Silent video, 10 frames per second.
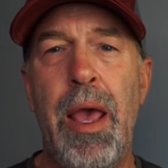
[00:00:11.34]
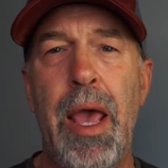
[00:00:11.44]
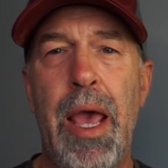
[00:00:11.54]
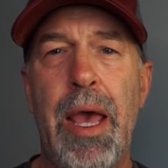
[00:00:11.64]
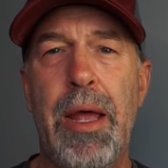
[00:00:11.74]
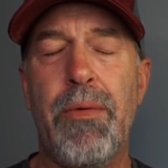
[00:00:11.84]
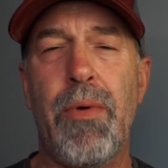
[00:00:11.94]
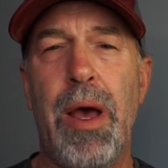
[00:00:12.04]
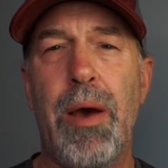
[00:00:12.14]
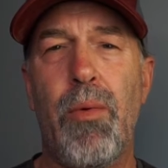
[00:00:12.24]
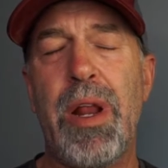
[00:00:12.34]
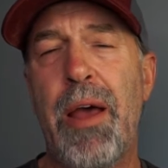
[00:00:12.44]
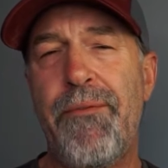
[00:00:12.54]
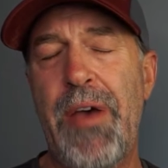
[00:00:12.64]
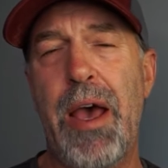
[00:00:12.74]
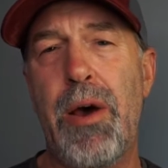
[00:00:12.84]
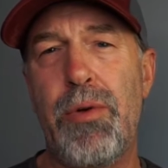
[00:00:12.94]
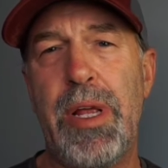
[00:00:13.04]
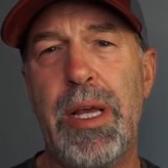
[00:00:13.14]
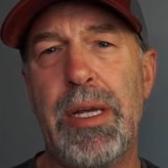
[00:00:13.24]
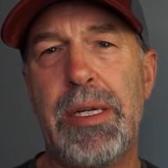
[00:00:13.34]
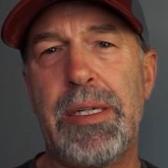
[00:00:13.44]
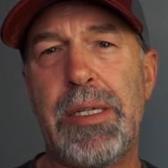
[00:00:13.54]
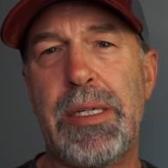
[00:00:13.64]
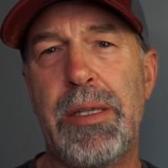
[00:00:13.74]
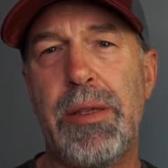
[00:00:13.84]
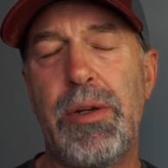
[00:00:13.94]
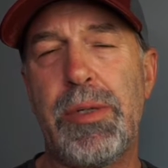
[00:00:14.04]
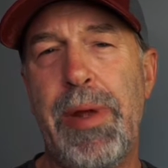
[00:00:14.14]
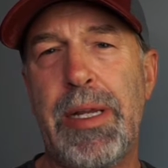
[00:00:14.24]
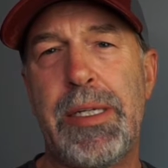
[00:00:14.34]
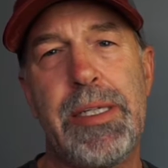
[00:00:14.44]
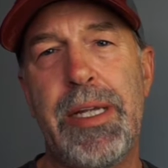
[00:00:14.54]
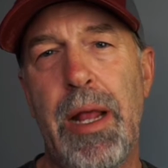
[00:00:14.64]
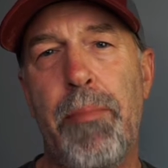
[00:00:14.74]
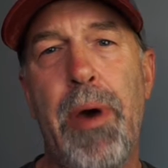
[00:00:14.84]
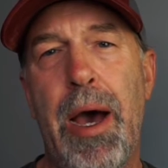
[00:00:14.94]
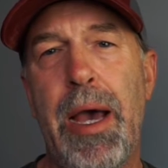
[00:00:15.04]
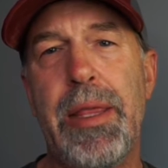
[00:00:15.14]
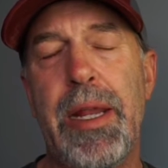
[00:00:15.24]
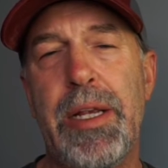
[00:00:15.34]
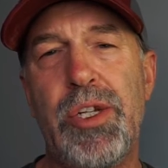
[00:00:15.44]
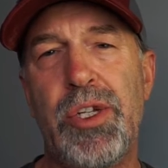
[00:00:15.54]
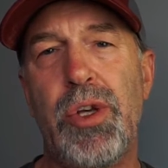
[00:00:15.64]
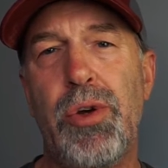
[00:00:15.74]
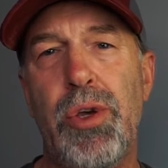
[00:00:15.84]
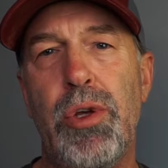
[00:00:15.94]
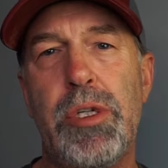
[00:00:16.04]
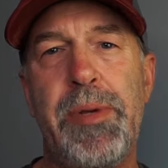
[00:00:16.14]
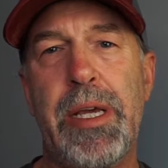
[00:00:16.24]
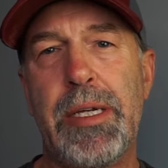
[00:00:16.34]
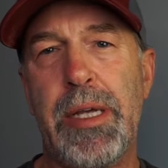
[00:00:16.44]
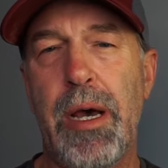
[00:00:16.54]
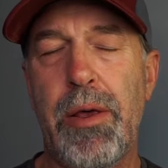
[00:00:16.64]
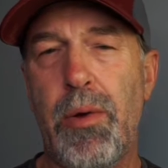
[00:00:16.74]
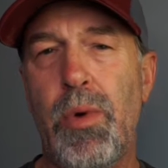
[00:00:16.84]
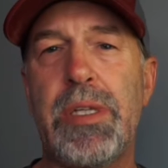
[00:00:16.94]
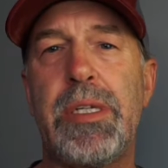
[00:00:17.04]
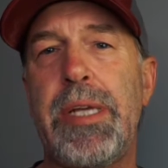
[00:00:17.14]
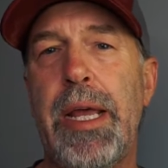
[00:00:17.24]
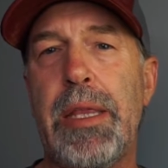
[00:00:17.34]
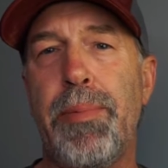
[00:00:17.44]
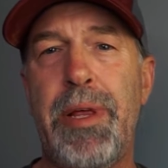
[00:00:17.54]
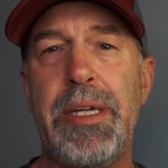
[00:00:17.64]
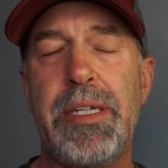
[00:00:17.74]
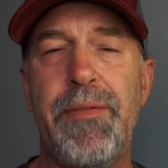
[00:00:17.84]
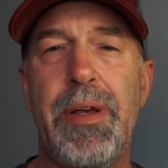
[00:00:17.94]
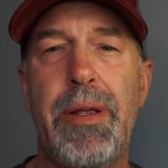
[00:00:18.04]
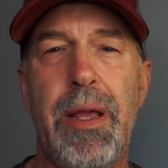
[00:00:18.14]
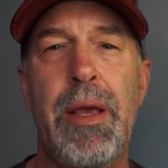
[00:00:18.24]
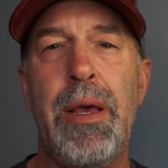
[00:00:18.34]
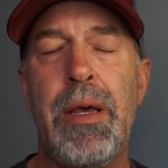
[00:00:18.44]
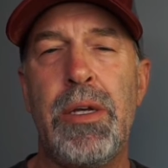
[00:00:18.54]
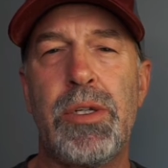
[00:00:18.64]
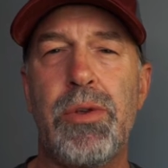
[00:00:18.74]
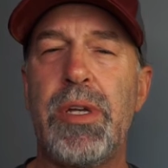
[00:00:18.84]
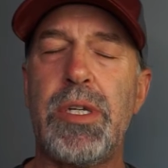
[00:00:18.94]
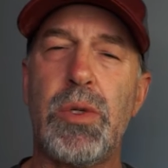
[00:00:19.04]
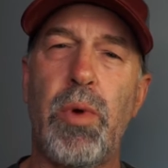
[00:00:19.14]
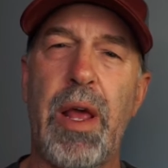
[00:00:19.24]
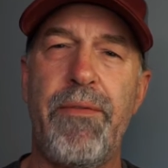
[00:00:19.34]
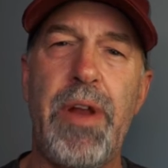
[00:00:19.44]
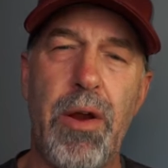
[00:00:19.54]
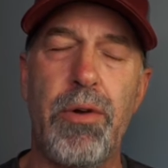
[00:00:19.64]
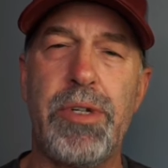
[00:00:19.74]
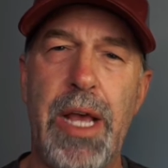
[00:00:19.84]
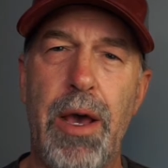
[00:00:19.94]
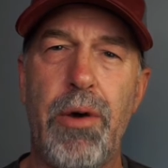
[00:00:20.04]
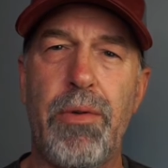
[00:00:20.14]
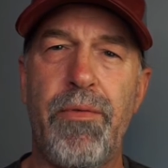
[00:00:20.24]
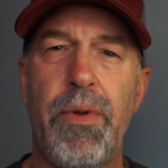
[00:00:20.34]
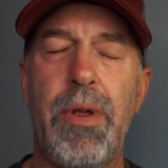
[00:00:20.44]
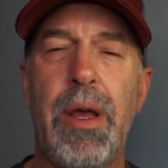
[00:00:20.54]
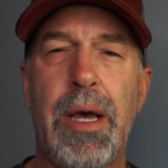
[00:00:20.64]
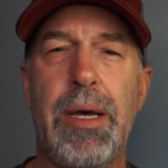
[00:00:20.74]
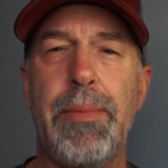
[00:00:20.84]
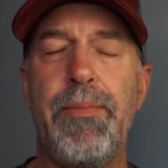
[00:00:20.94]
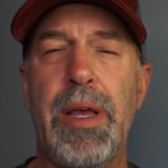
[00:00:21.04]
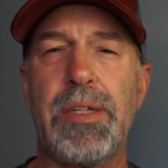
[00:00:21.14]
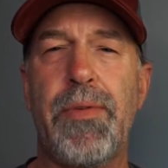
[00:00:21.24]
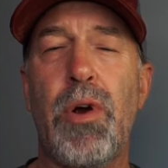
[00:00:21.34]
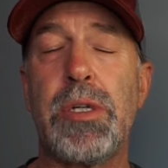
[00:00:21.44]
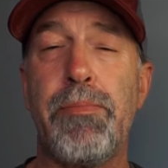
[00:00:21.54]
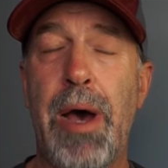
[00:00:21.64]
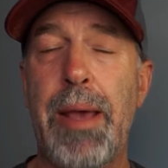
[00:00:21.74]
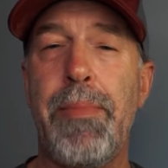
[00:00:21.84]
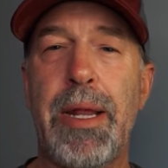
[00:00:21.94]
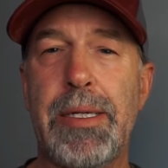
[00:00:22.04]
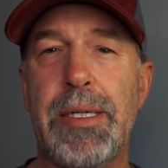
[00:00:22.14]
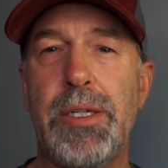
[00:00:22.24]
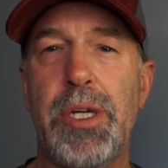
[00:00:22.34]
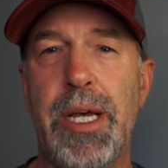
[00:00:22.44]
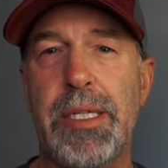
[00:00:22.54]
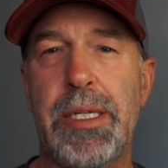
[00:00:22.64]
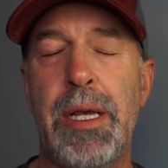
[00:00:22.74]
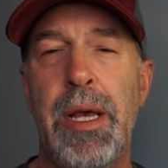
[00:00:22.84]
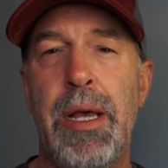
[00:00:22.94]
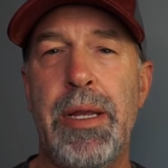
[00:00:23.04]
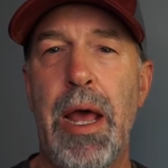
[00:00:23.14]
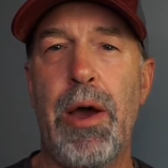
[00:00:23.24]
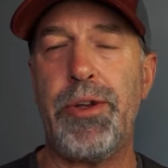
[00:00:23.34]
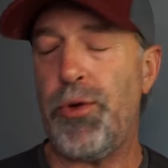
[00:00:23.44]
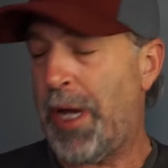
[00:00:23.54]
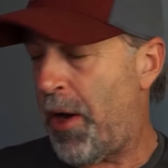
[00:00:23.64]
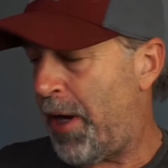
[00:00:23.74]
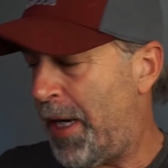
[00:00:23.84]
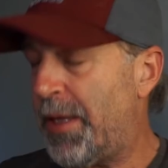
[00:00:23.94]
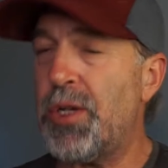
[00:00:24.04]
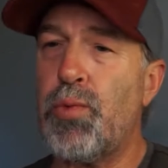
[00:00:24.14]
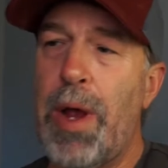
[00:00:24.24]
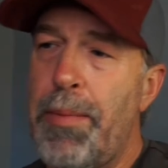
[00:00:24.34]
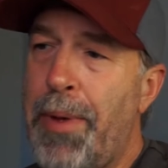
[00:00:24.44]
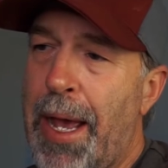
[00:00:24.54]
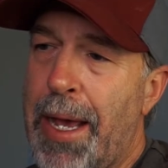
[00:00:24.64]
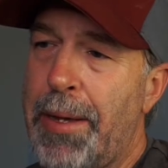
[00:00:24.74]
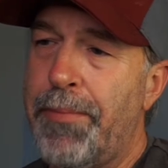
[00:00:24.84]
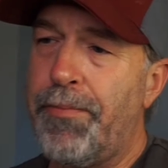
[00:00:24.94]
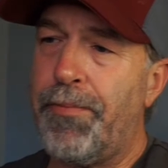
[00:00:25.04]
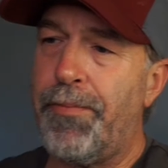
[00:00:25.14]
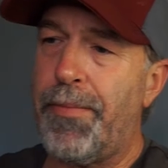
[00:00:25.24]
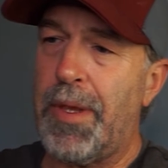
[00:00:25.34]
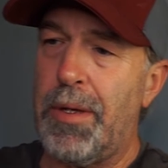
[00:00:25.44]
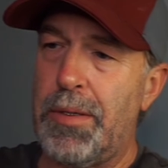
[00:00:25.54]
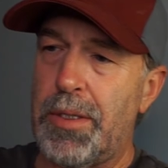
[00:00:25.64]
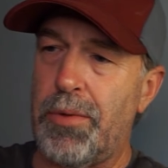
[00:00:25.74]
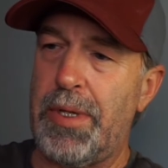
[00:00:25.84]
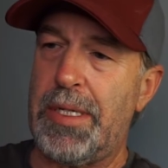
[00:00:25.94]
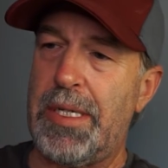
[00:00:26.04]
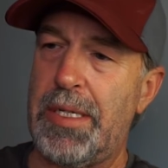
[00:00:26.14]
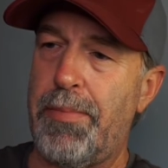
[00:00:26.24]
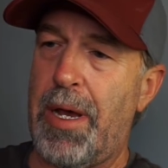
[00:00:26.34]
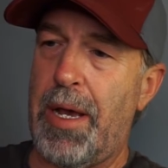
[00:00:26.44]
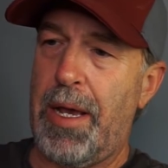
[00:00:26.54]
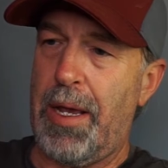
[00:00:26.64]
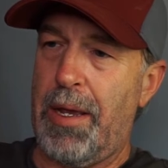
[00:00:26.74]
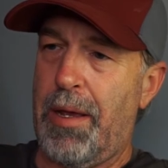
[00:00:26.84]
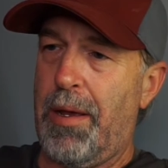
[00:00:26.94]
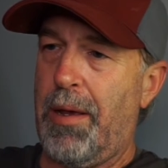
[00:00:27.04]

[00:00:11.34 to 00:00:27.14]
And what I found is there's medicines that I buy that I just don't use because other ones take the place of it. So this is what I've narrowed down as far as my medicine chest. Now I do carry it in this red bag. So this is my